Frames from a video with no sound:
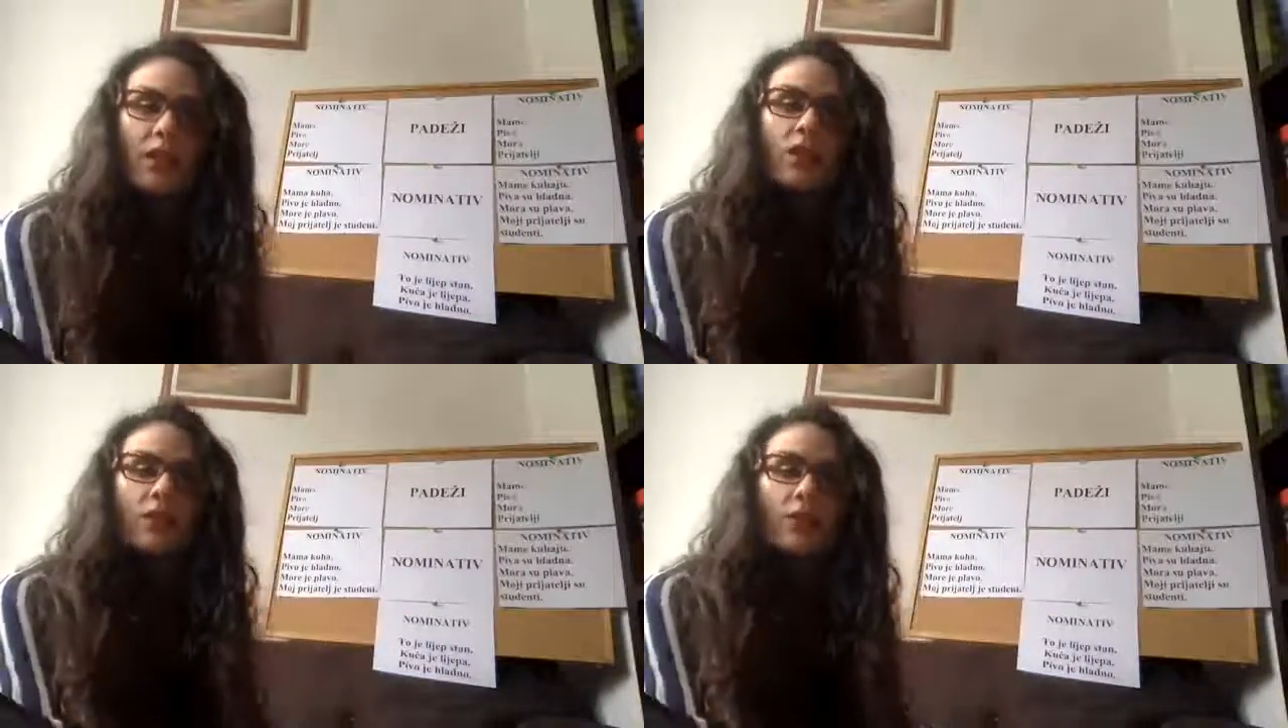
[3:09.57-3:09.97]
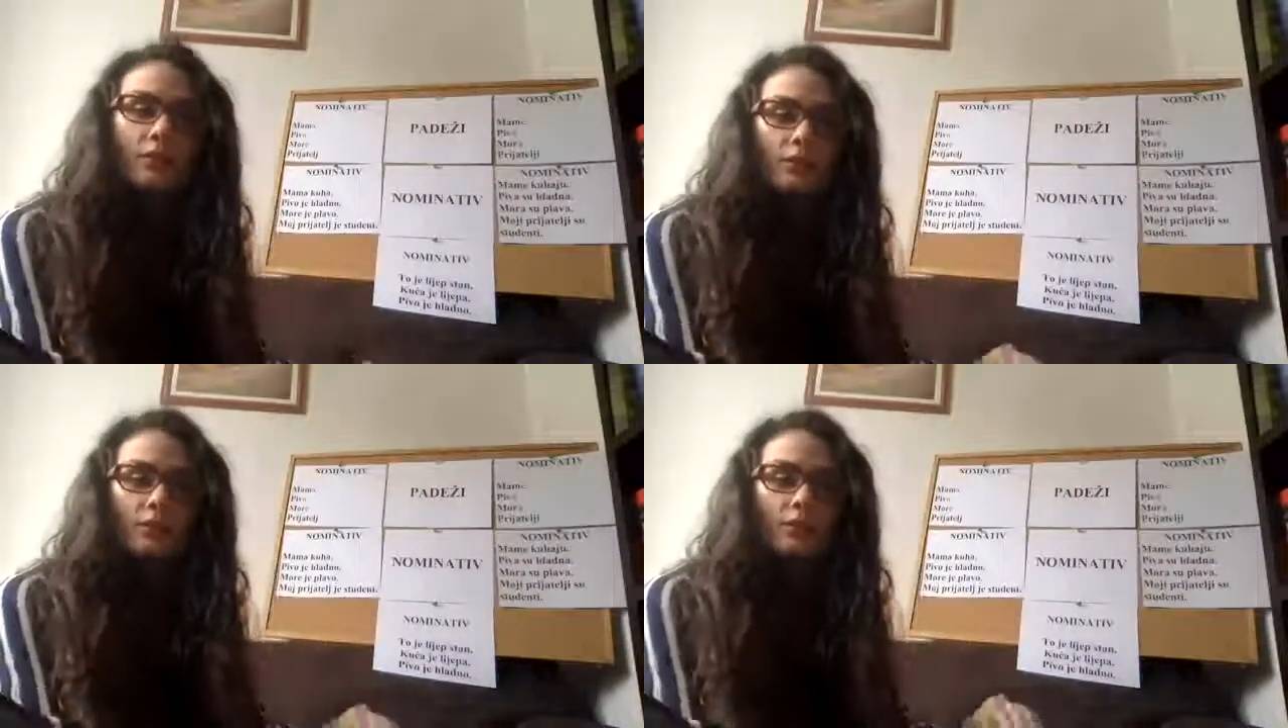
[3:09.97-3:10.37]
you can
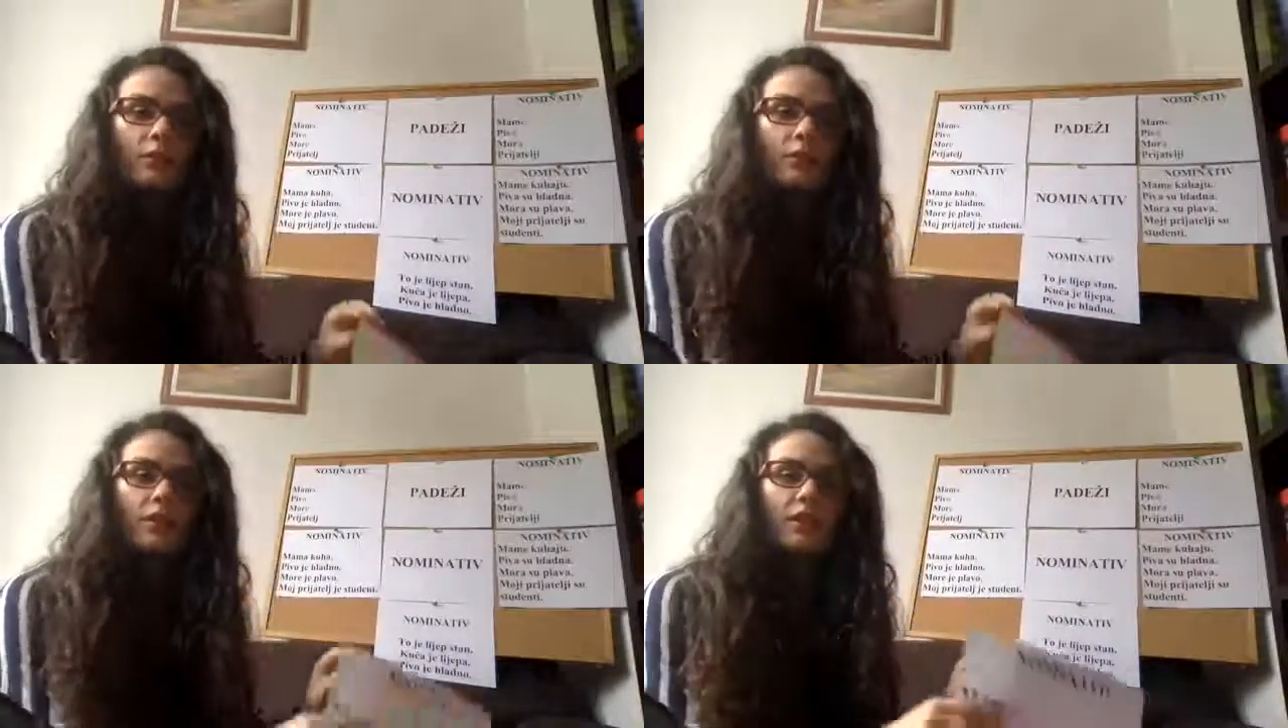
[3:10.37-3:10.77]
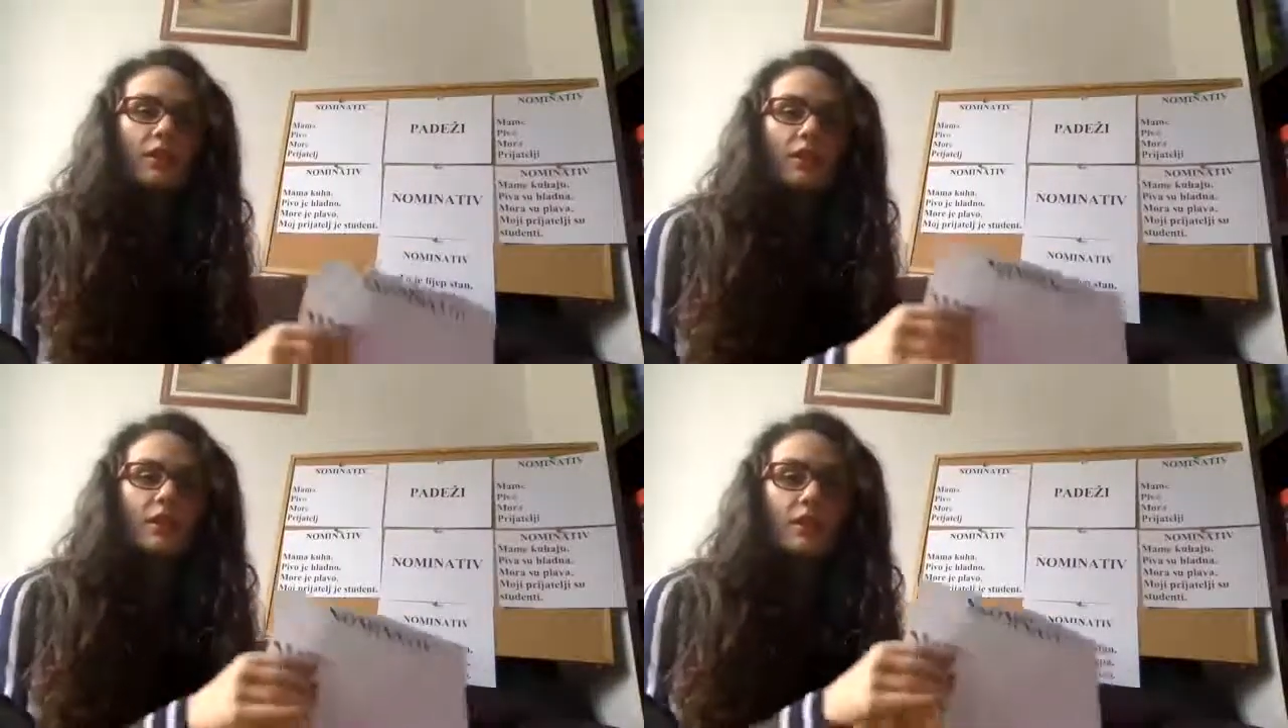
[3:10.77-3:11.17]
also
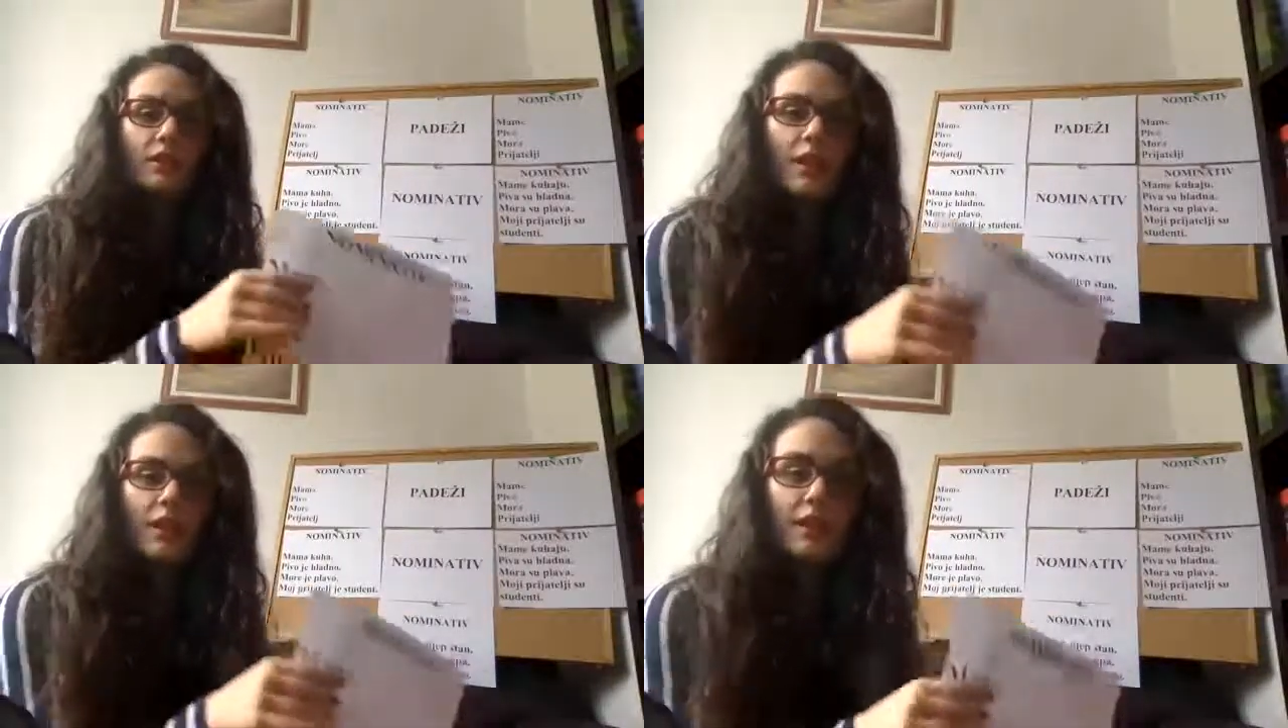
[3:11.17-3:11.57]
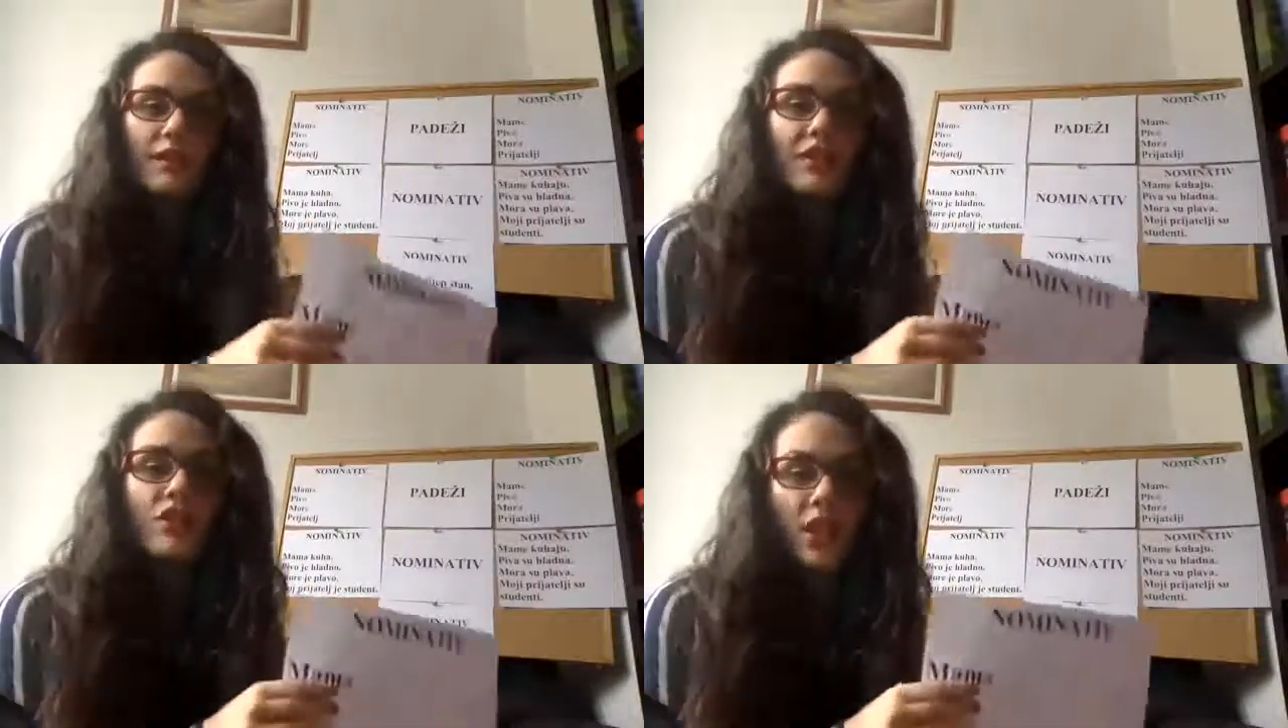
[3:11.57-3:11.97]
learn
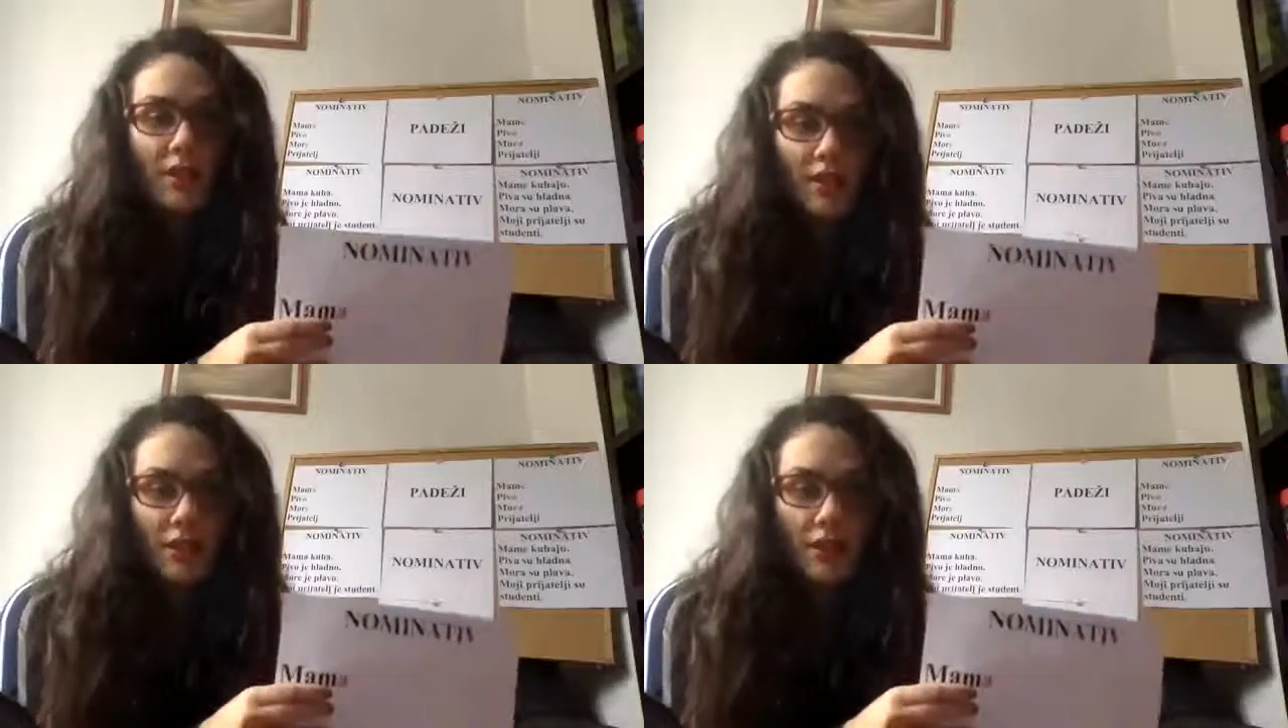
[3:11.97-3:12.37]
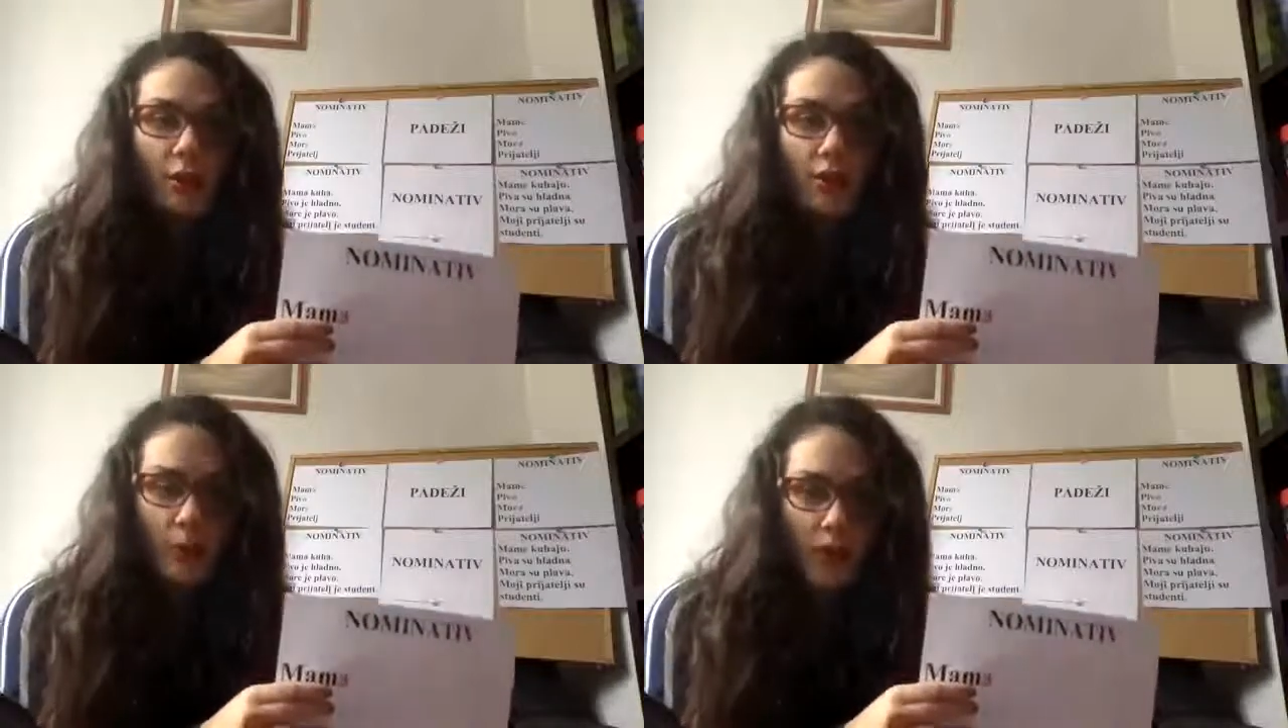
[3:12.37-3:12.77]
the gender
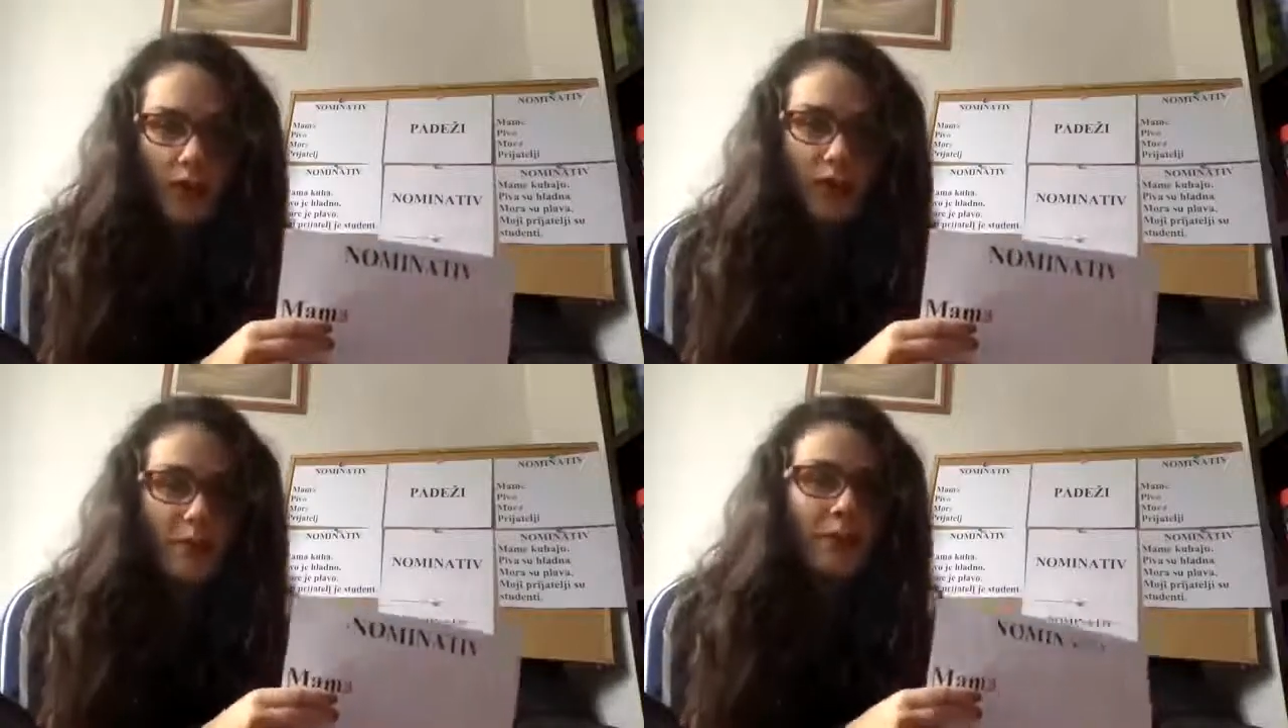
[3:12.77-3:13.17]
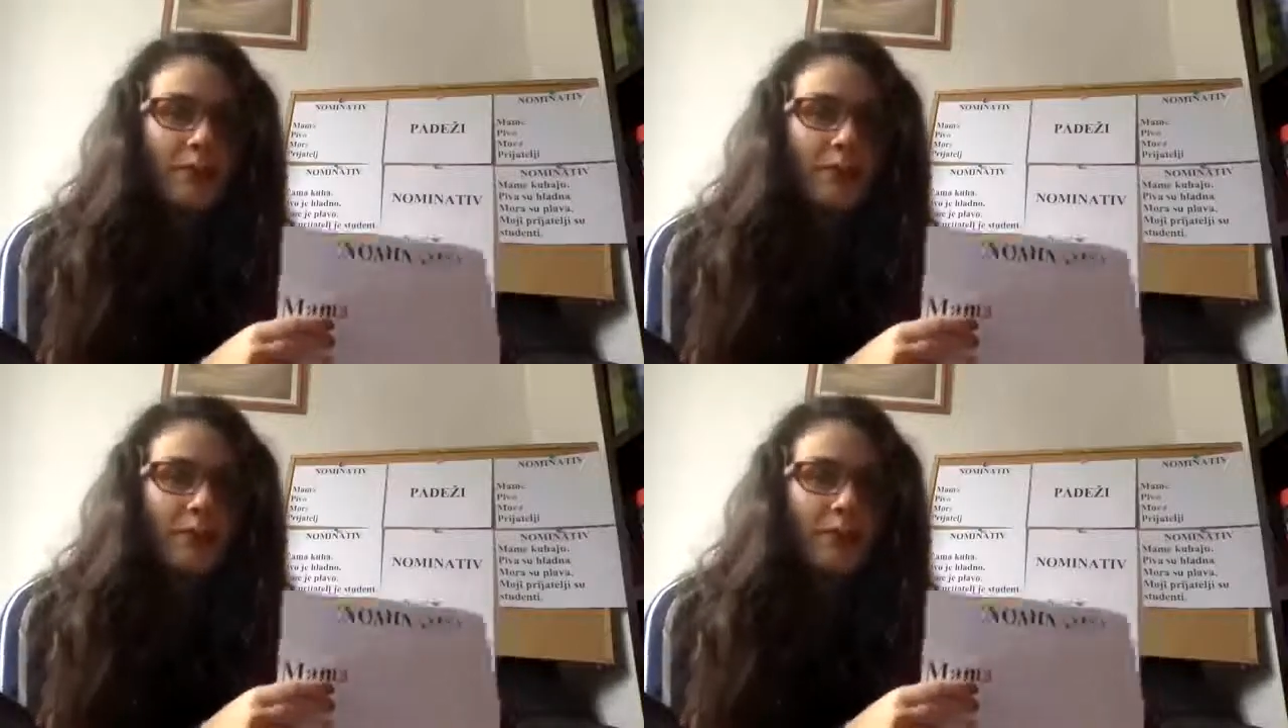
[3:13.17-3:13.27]
of the word.